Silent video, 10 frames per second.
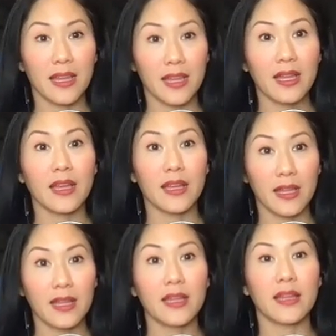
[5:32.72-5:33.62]

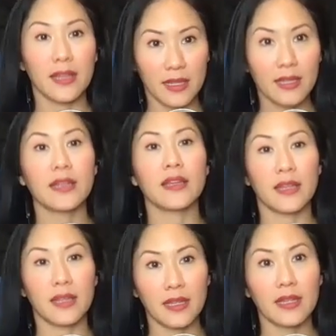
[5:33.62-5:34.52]

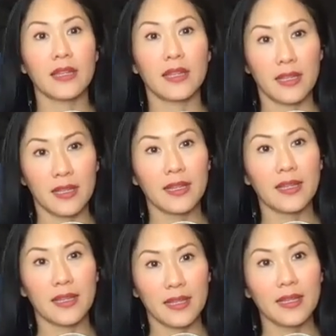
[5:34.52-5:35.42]

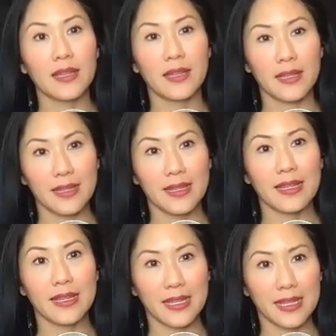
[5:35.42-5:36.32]

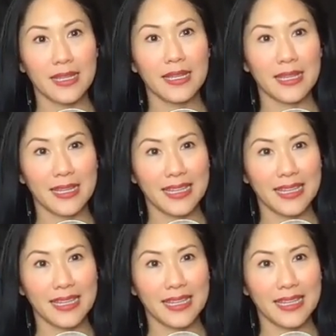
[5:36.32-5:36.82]
(silent)